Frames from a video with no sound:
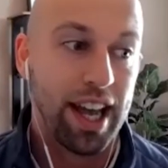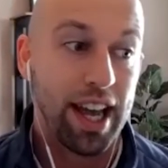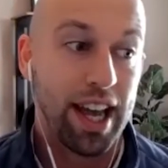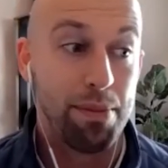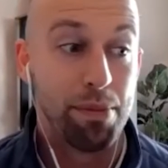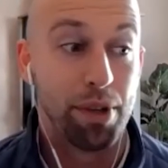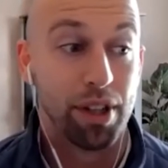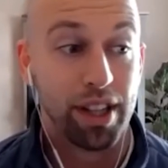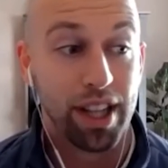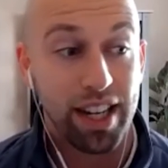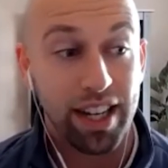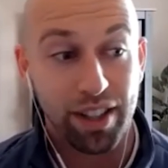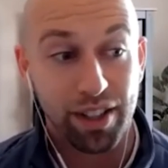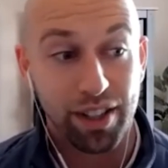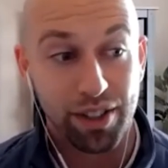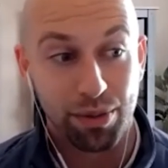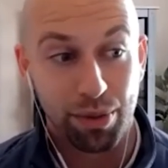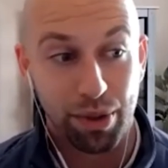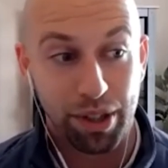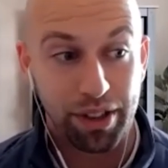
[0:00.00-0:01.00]
And
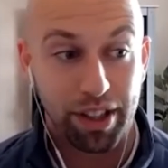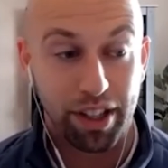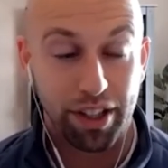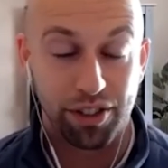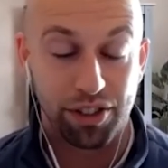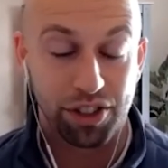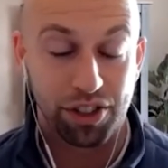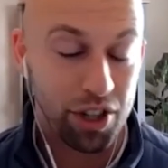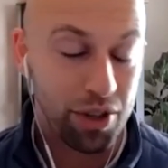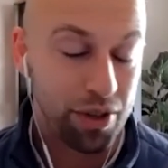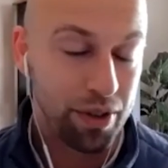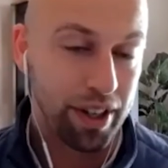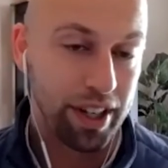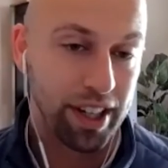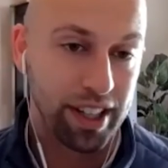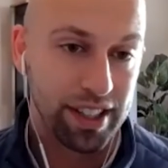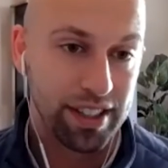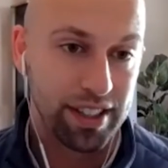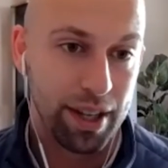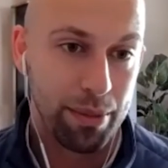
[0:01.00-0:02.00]
millennials, what they're
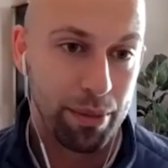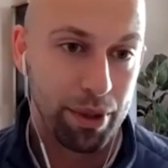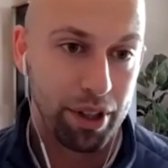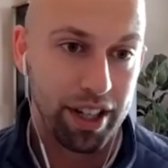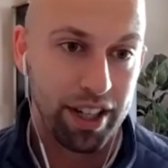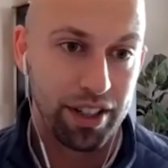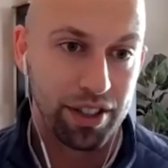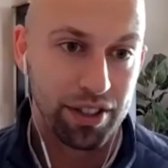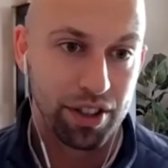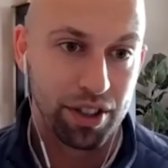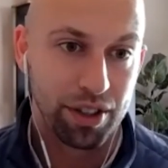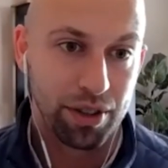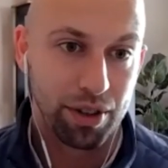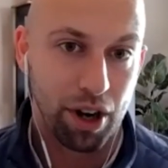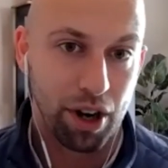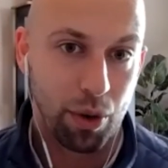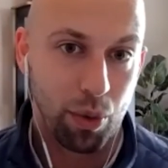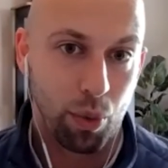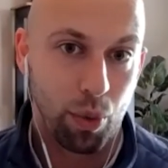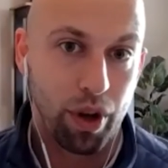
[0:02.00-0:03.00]
showing is that millennials are,
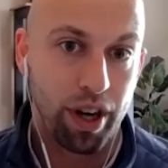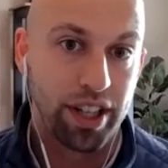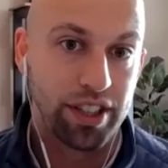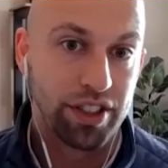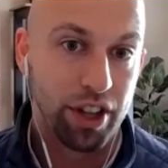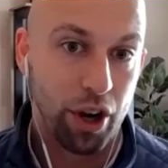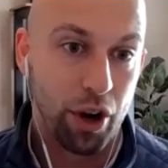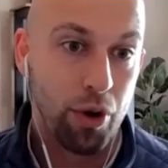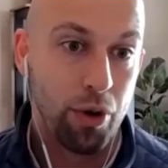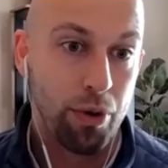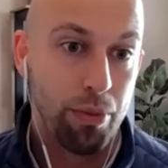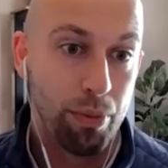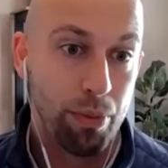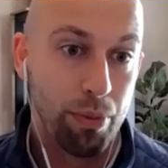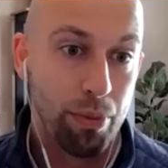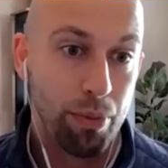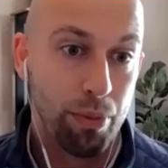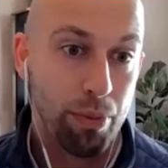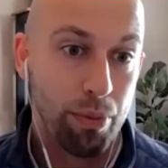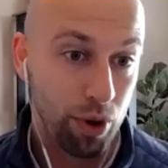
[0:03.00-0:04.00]
are wanting to own
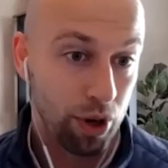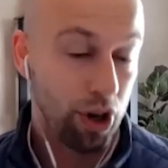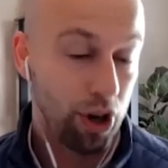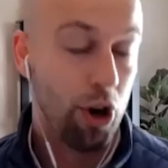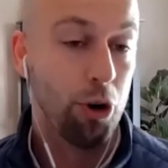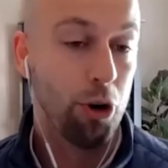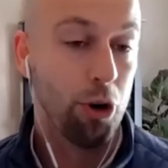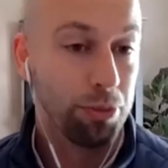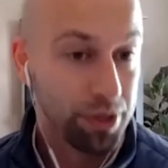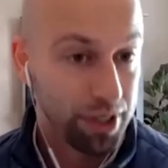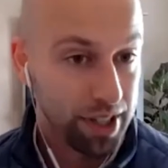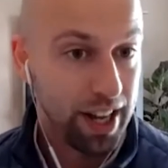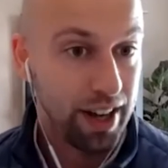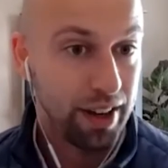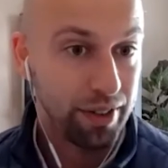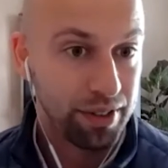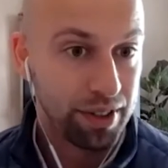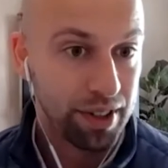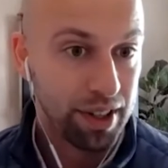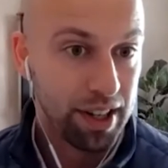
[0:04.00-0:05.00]
more homes
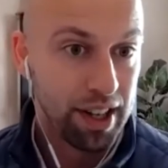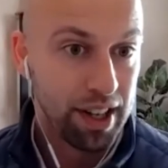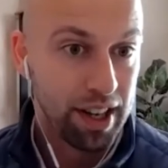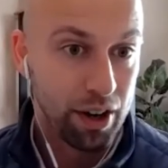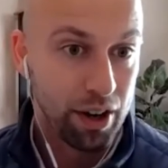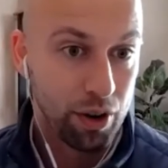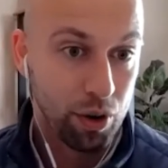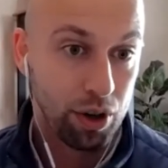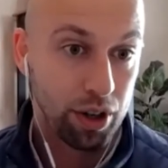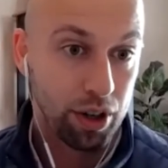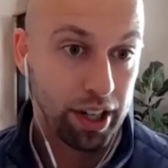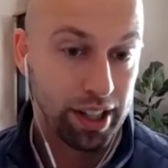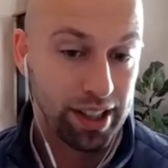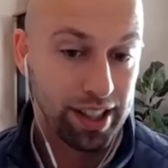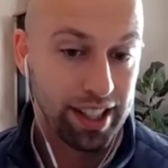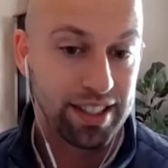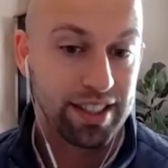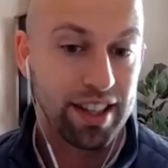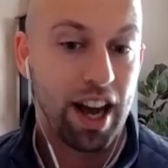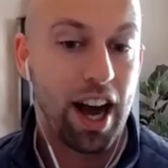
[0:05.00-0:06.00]
now or at
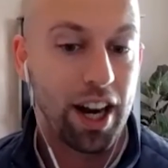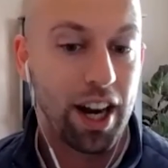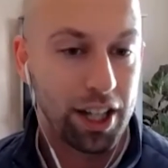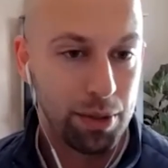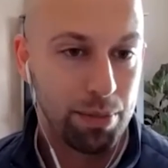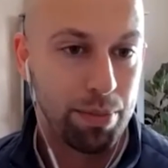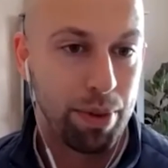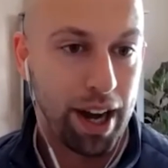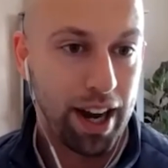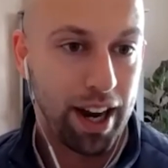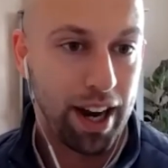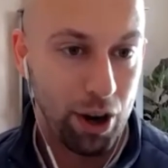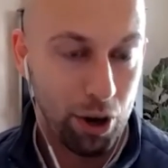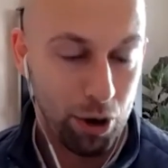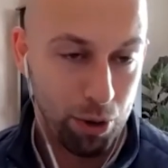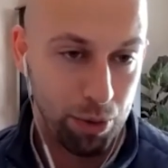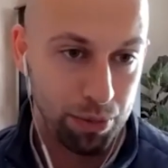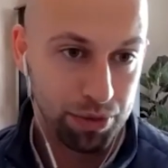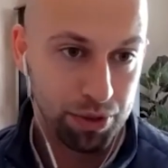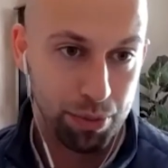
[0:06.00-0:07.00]
least occupy
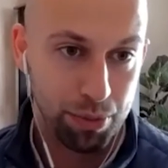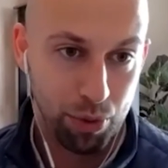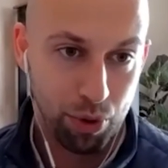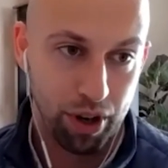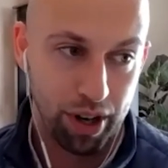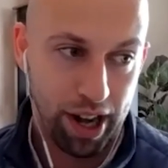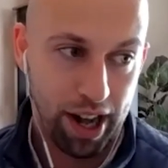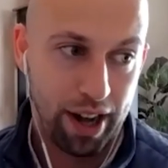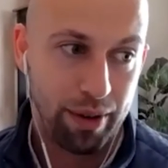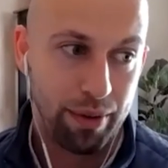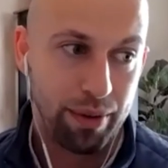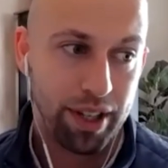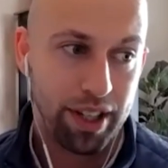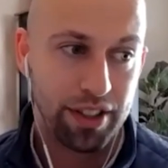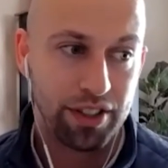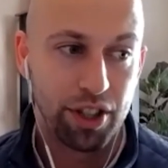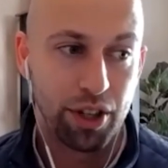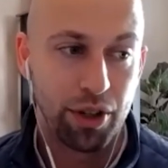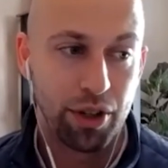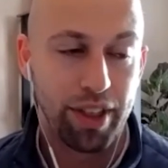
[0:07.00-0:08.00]
homes more now.
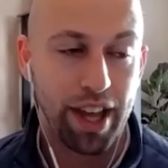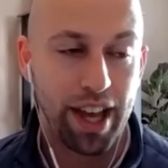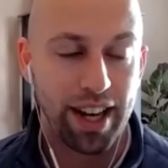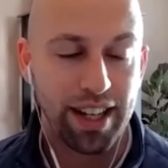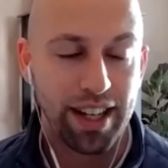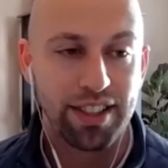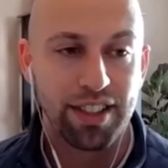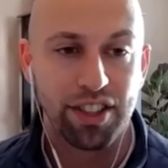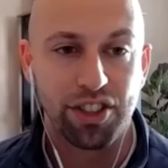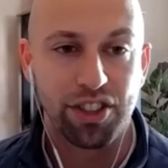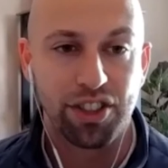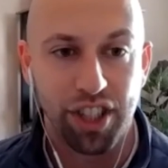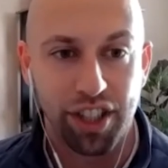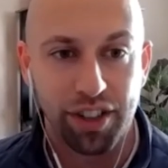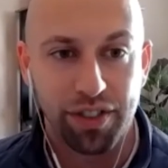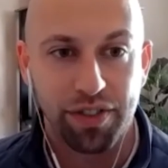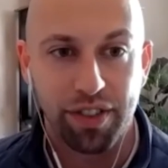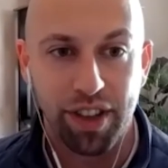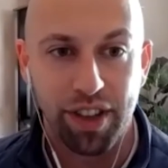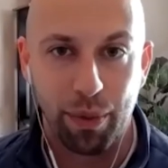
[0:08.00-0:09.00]
And so that is a
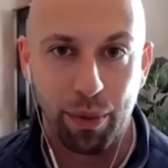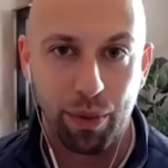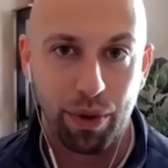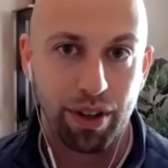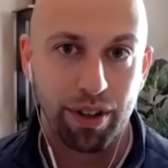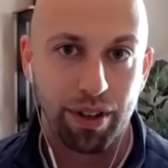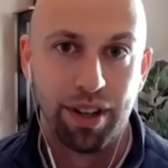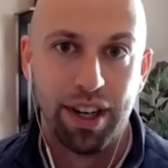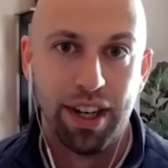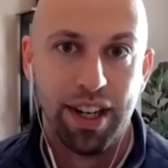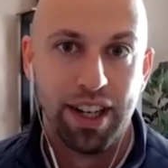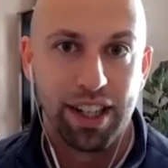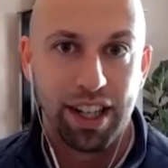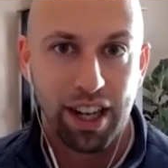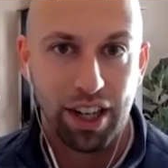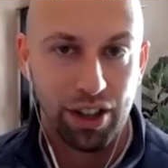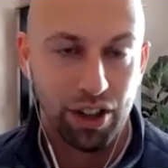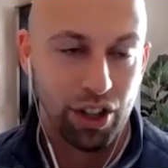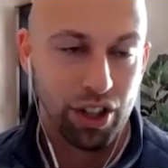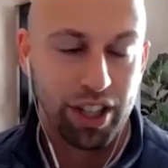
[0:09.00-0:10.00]
shift that we're
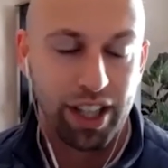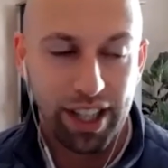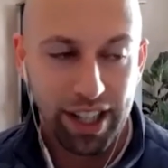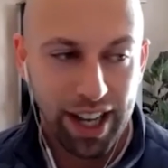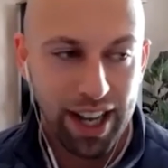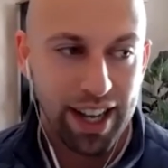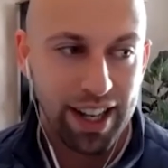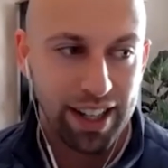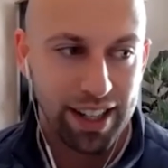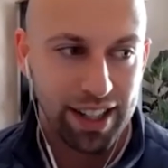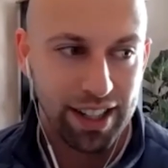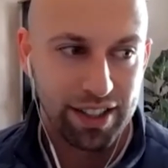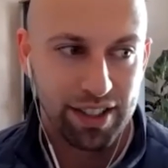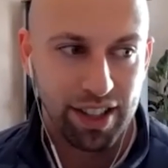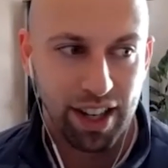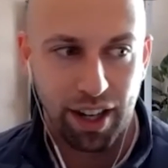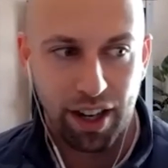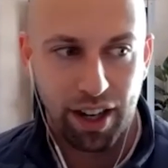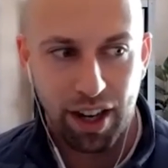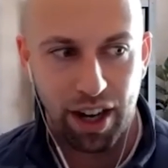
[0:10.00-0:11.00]
kind of looking at. It's
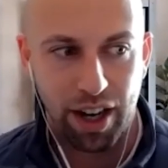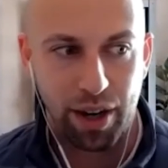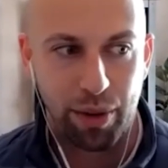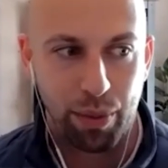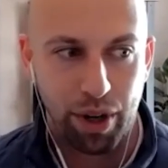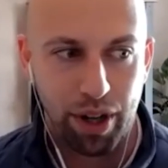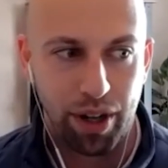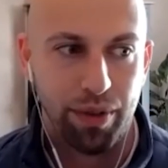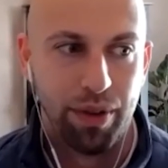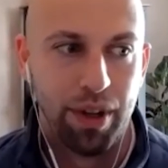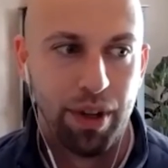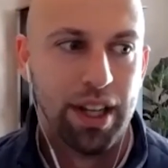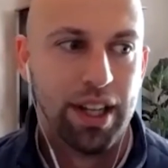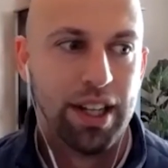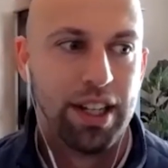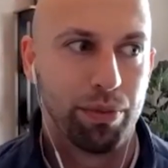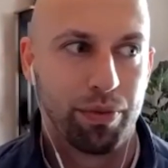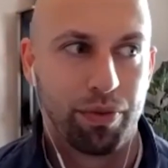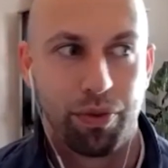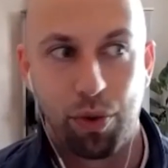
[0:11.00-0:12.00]
like, all right, well,
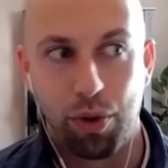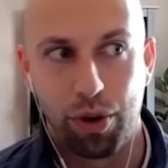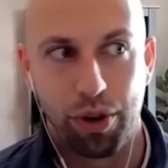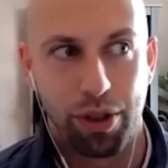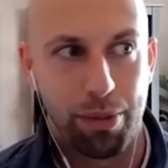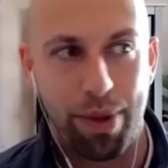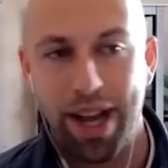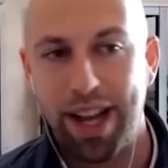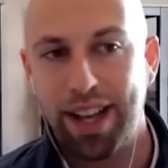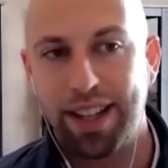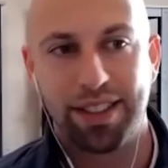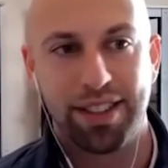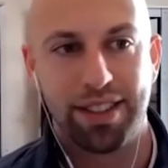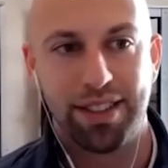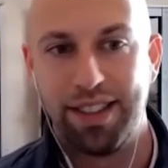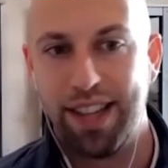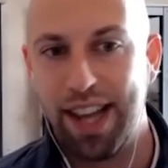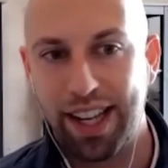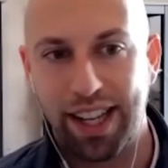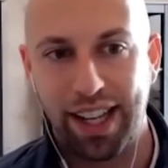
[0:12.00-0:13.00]
for the
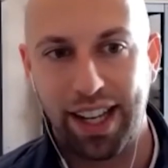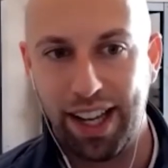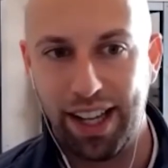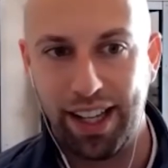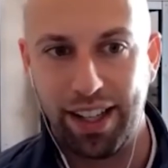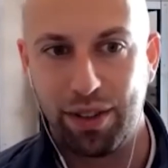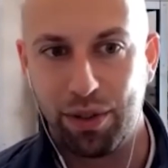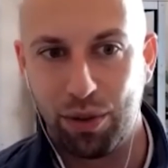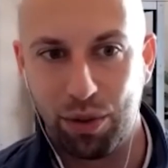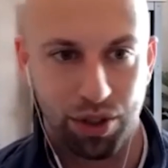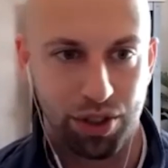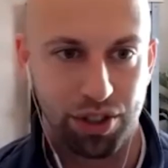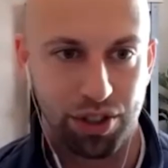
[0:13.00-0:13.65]
past decade or